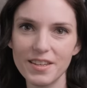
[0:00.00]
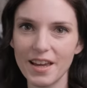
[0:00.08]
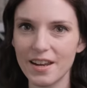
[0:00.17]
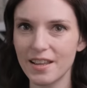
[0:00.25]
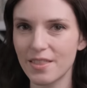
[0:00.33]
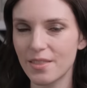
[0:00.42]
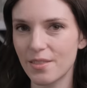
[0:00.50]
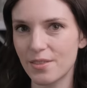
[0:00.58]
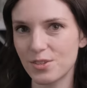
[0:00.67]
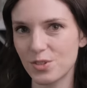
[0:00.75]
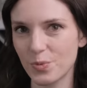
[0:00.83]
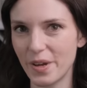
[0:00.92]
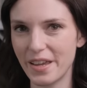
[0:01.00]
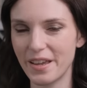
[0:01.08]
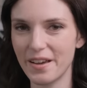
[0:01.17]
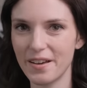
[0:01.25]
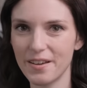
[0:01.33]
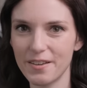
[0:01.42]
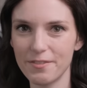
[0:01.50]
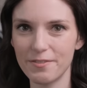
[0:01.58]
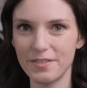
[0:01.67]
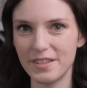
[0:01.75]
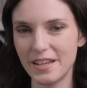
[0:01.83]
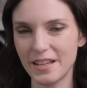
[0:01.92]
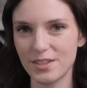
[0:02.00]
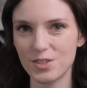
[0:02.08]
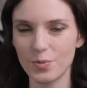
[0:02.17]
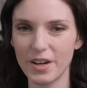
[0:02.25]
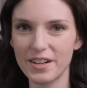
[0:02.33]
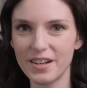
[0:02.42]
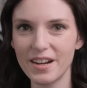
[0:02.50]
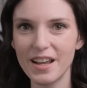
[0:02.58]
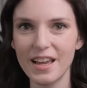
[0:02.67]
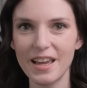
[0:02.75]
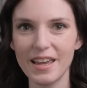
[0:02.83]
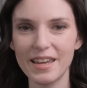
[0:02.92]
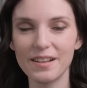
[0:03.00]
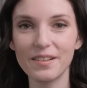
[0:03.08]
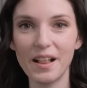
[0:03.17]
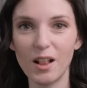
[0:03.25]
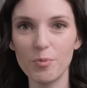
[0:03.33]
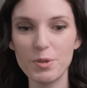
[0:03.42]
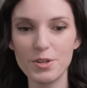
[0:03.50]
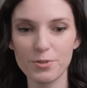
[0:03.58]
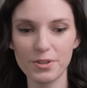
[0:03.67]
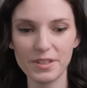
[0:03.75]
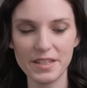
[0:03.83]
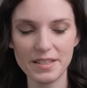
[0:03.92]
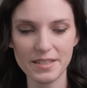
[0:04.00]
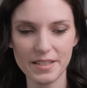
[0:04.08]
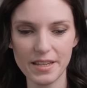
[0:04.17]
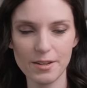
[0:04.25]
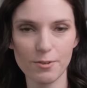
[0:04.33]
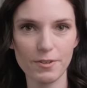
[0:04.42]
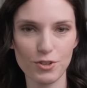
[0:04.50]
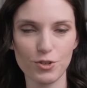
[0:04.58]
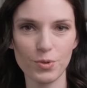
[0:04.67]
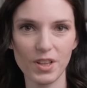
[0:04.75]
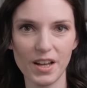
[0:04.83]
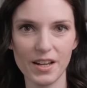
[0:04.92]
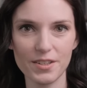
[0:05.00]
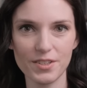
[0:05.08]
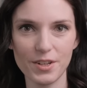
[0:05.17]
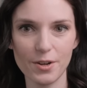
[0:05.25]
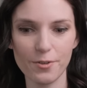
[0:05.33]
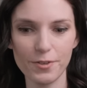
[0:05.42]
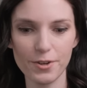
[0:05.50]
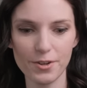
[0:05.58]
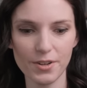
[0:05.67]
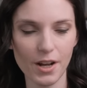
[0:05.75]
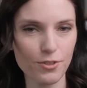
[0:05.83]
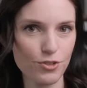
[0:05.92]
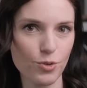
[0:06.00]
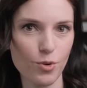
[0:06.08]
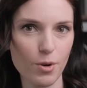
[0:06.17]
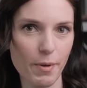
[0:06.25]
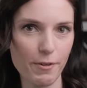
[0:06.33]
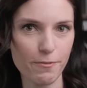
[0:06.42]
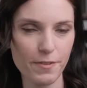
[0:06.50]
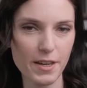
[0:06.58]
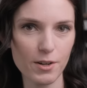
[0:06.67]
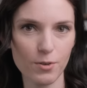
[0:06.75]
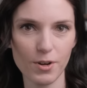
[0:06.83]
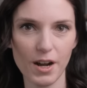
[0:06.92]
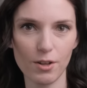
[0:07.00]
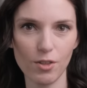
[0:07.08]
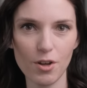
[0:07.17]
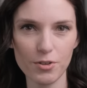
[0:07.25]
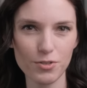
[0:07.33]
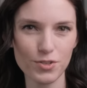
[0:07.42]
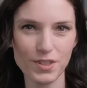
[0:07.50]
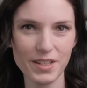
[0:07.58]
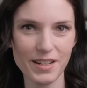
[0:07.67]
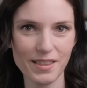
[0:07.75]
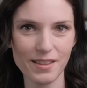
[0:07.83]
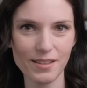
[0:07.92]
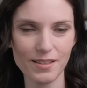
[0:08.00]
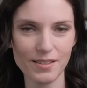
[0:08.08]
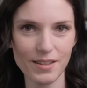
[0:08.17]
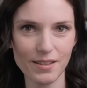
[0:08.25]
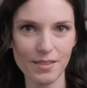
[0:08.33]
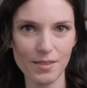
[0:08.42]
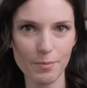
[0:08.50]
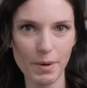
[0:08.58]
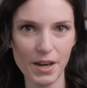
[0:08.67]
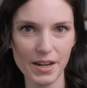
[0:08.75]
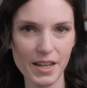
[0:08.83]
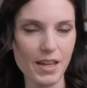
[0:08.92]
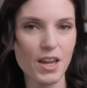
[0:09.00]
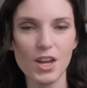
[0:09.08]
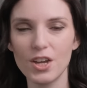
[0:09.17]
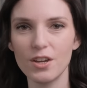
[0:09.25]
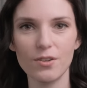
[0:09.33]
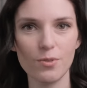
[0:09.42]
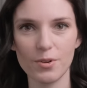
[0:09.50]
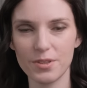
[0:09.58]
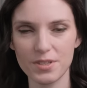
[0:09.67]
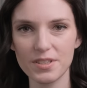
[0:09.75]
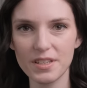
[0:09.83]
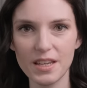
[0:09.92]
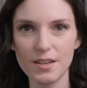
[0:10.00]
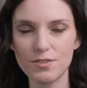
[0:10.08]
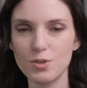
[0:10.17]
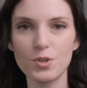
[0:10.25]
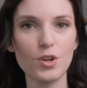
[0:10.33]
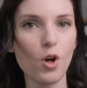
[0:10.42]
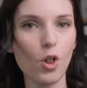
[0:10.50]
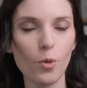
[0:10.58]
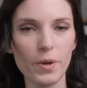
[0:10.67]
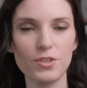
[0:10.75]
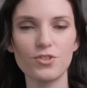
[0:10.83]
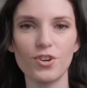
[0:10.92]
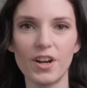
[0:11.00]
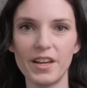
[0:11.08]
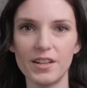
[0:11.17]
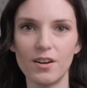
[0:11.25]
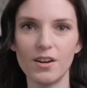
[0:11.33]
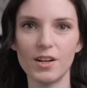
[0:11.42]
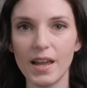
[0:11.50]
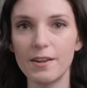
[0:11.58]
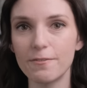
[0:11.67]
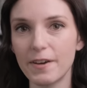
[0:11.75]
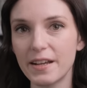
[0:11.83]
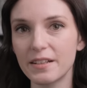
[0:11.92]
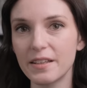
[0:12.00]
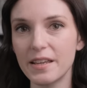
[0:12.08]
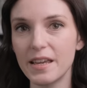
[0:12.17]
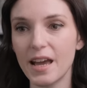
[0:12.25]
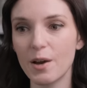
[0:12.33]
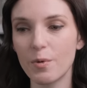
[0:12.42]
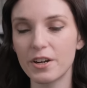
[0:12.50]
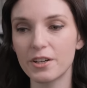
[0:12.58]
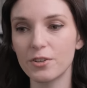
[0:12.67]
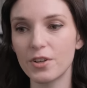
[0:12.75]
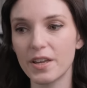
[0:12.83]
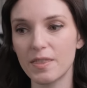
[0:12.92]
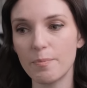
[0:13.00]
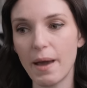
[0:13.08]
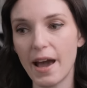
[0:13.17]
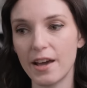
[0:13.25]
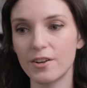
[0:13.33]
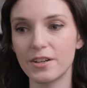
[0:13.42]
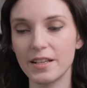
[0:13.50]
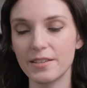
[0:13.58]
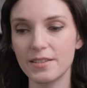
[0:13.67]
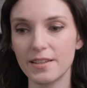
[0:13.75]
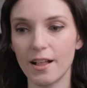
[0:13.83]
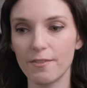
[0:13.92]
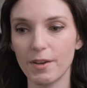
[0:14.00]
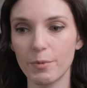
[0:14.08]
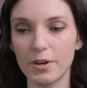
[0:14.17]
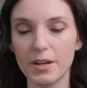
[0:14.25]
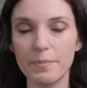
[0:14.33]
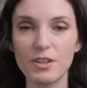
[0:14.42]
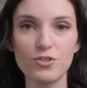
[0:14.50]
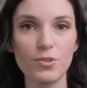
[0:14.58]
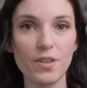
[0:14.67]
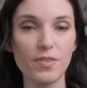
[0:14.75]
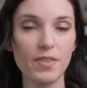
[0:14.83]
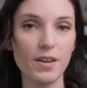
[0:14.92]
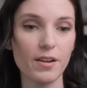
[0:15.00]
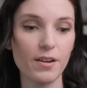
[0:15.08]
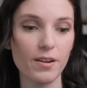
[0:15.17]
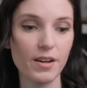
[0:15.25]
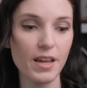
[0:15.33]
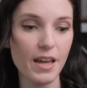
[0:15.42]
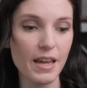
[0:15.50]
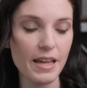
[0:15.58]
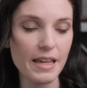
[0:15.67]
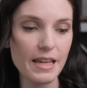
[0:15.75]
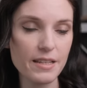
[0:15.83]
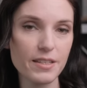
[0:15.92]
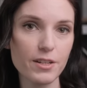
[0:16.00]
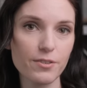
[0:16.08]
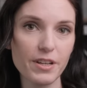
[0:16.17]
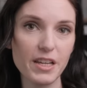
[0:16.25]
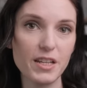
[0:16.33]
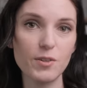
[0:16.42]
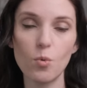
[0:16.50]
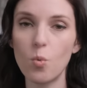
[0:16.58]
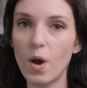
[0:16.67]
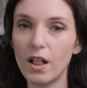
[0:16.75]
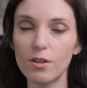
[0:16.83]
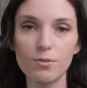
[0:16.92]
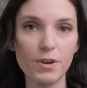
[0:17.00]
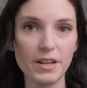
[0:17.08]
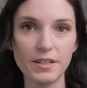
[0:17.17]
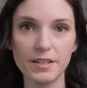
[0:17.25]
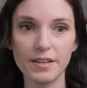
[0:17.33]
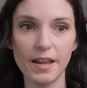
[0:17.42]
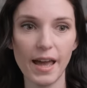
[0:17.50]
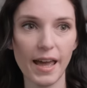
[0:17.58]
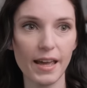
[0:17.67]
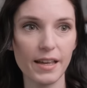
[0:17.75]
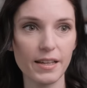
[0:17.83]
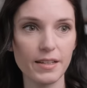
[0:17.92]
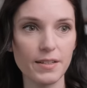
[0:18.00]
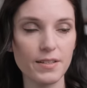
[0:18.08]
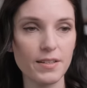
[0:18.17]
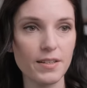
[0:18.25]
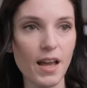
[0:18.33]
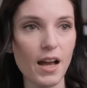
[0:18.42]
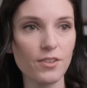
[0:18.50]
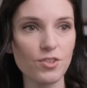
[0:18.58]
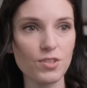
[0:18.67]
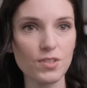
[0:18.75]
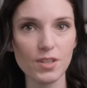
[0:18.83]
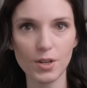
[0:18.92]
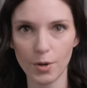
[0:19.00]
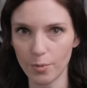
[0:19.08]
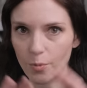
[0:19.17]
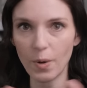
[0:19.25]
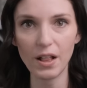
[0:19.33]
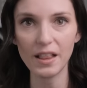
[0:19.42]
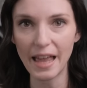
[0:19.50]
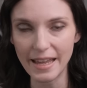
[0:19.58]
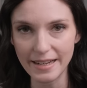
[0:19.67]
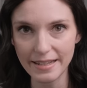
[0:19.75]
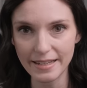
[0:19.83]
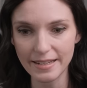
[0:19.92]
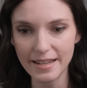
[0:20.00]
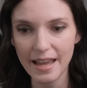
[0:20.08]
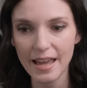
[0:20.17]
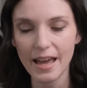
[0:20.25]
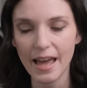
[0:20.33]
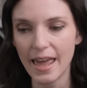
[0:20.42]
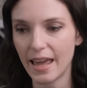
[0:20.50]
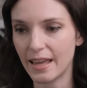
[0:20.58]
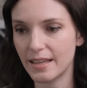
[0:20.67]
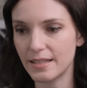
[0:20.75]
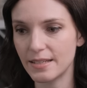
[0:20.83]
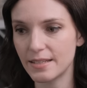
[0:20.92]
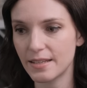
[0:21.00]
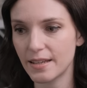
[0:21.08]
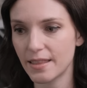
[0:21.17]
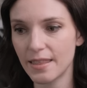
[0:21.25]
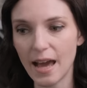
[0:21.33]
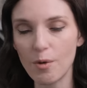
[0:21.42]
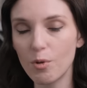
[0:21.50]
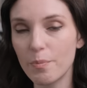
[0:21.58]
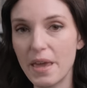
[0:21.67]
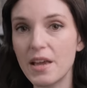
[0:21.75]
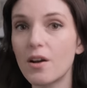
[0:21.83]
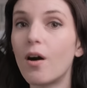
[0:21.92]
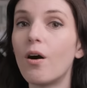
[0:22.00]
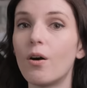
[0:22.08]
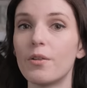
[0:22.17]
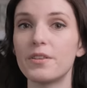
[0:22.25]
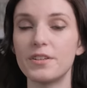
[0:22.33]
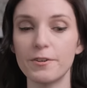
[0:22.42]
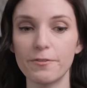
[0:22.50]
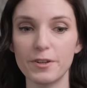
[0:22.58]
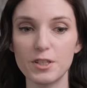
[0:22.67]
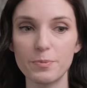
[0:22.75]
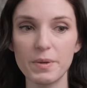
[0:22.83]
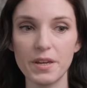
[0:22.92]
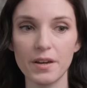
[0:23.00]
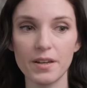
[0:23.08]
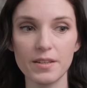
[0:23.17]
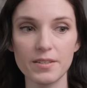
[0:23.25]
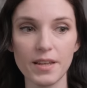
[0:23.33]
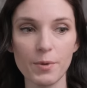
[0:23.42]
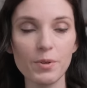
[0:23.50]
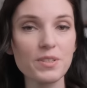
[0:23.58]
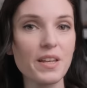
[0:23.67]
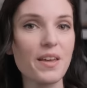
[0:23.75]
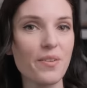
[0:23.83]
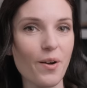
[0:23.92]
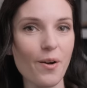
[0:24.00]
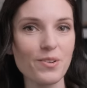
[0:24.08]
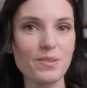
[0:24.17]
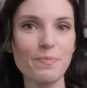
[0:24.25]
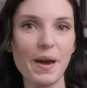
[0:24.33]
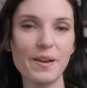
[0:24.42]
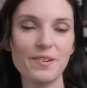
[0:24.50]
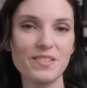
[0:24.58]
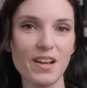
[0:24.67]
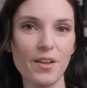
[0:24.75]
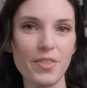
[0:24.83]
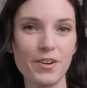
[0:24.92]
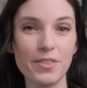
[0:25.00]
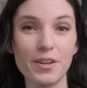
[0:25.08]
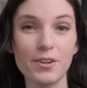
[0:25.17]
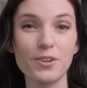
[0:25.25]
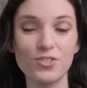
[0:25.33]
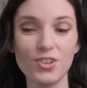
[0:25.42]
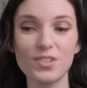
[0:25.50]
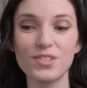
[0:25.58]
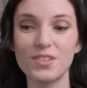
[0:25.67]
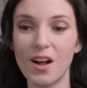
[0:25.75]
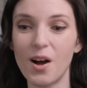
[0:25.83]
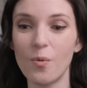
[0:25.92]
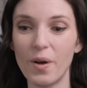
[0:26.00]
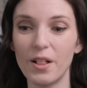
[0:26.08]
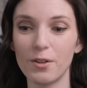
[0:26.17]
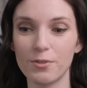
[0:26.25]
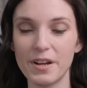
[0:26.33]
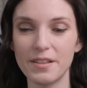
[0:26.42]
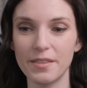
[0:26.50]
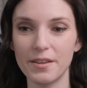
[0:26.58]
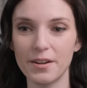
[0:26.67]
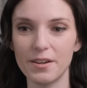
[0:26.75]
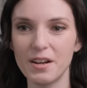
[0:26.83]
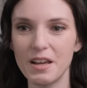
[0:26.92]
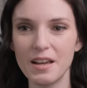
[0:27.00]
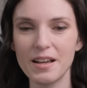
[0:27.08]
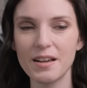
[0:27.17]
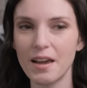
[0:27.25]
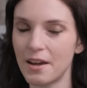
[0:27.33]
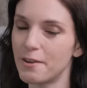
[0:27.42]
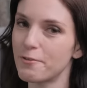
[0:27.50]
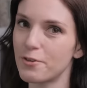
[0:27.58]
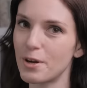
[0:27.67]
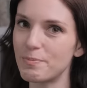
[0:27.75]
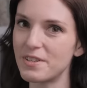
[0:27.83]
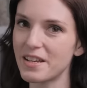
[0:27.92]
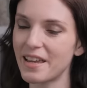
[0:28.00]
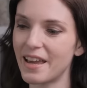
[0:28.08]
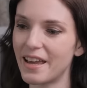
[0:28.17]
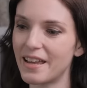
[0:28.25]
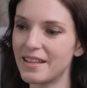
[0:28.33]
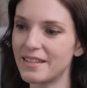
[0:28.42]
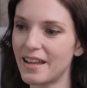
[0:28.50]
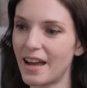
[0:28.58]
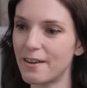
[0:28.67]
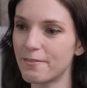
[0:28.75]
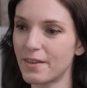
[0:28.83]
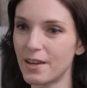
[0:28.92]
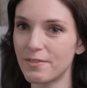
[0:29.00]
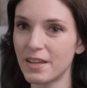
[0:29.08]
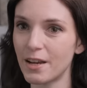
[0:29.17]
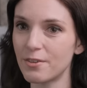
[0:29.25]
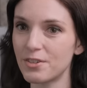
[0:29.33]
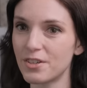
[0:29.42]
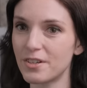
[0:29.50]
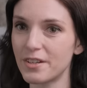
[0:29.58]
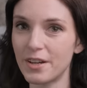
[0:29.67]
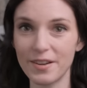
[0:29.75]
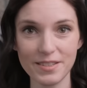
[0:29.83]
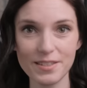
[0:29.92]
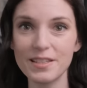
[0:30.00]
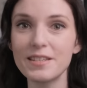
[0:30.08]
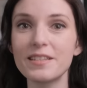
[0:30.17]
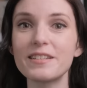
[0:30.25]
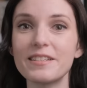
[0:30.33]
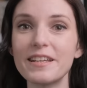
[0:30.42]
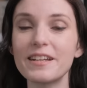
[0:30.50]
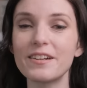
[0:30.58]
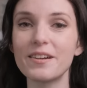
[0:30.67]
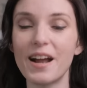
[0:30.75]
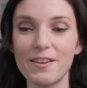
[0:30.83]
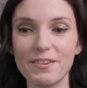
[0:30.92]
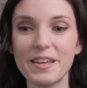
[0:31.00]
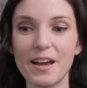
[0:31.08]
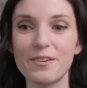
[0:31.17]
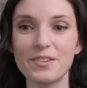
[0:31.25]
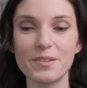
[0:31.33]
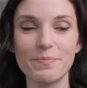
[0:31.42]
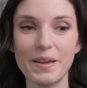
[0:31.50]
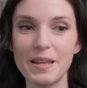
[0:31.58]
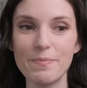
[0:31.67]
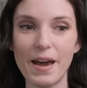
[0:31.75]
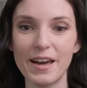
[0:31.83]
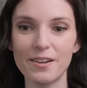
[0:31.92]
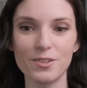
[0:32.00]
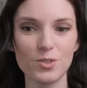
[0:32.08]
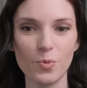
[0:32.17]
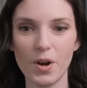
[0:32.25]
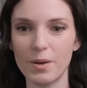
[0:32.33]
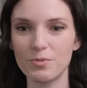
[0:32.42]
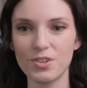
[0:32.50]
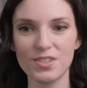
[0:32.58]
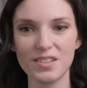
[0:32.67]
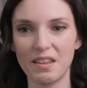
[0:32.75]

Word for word: getting the swing of knitting a sweater, it'll help you to really see or visualize, you know, if you're not sure about fit or how long you should knit a knit, the body or the sleeves, you can always try it on. And finally, I wanted to look at the pattern itself. I wanted to make sure that they're easy to read, well written, and yeah, just, you know, well edited. And that will make all the difference because I will say there are some patterns out there that are just not well written. They're kind of cryptic, and I've, I've encountered, you know, as a seasoned knitter, I've encountered many patterns where I'm just